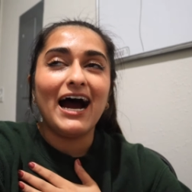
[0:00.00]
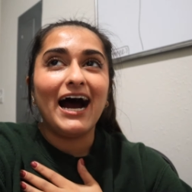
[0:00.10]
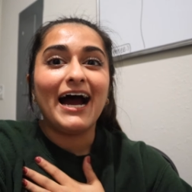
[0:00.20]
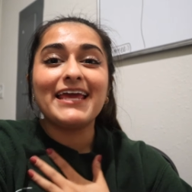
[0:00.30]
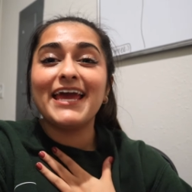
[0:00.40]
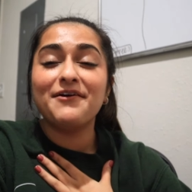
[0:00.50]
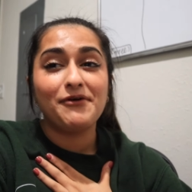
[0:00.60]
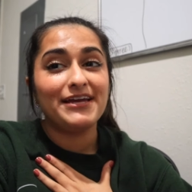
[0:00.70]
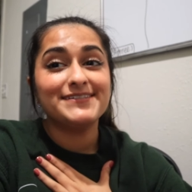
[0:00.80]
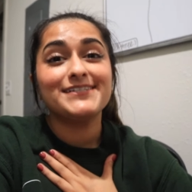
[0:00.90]
I can't
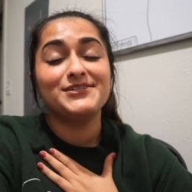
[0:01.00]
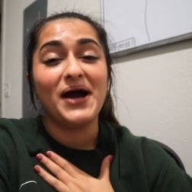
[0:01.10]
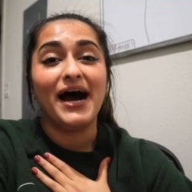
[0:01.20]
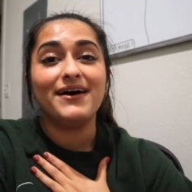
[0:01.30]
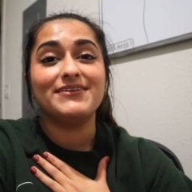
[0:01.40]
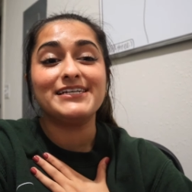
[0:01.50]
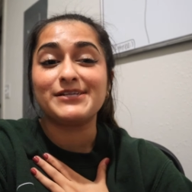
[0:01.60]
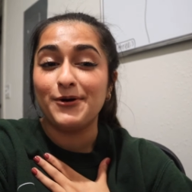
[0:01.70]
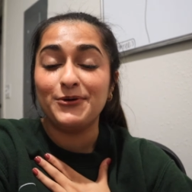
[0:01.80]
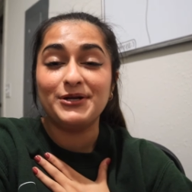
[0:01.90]
wait to have his
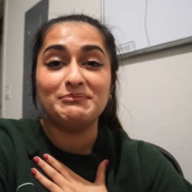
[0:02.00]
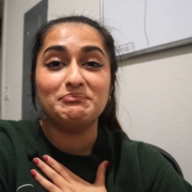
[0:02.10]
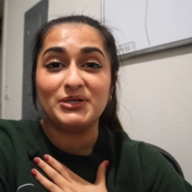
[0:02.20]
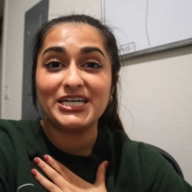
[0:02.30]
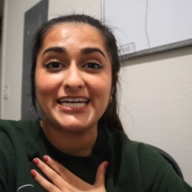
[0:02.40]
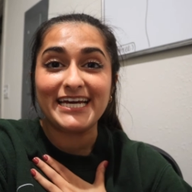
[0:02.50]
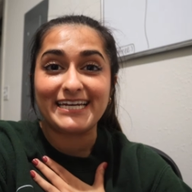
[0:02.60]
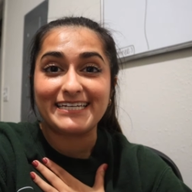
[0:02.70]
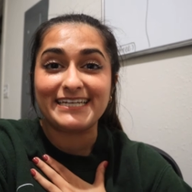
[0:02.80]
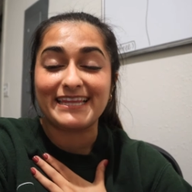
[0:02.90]
own book
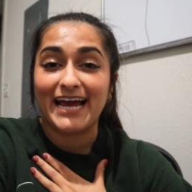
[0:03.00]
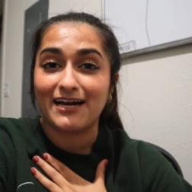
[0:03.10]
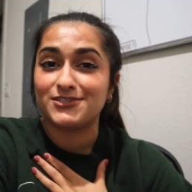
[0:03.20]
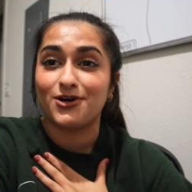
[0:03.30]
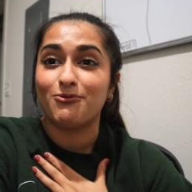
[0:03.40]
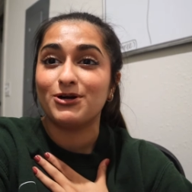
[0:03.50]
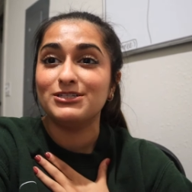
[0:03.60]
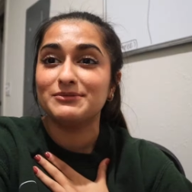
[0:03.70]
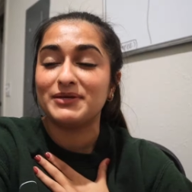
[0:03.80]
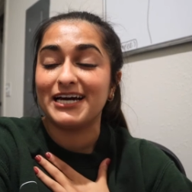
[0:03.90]
in the ACOTAR
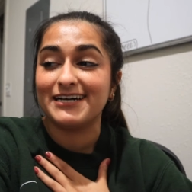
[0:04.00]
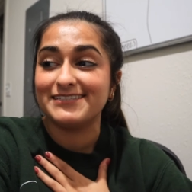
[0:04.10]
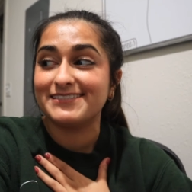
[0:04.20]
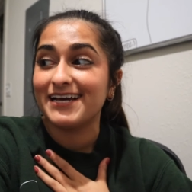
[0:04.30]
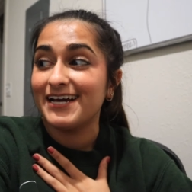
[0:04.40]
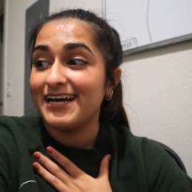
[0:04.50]
world because